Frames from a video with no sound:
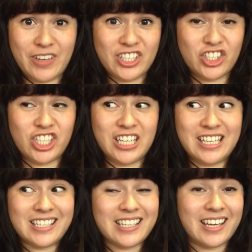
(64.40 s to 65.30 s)
and she
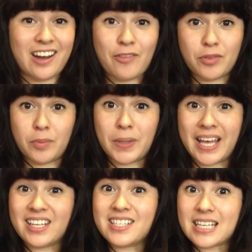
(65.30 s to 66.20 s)
needs to get off of the
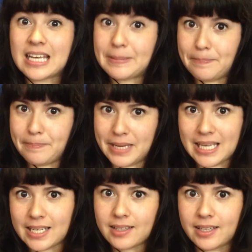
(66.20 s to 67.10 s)
planet
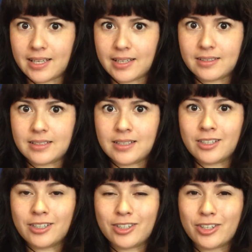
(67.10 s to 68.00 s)
immediately.
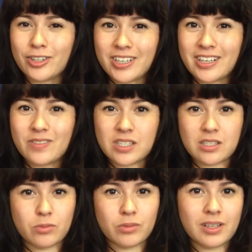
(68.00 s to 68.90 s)
Kirk gives
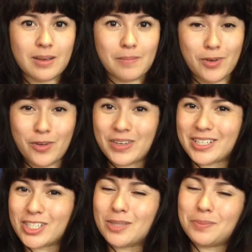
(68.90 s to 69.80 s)
this really moving
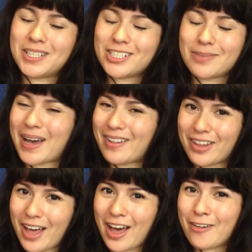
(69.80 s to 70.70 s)
speech about
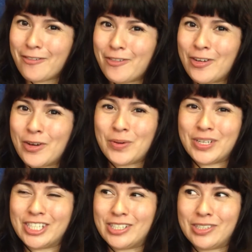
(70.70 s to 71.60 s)
love,
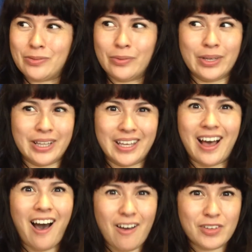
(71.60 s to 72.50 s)
which is really
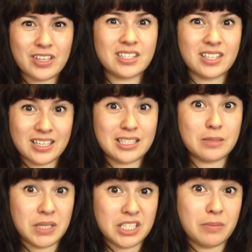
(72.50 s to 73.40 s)
obviously a
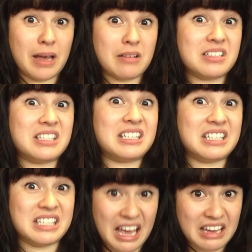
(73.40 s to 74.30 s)
speech about
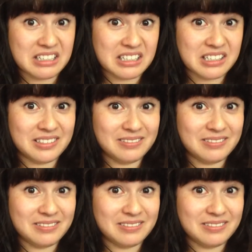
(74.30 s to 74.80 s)
sex.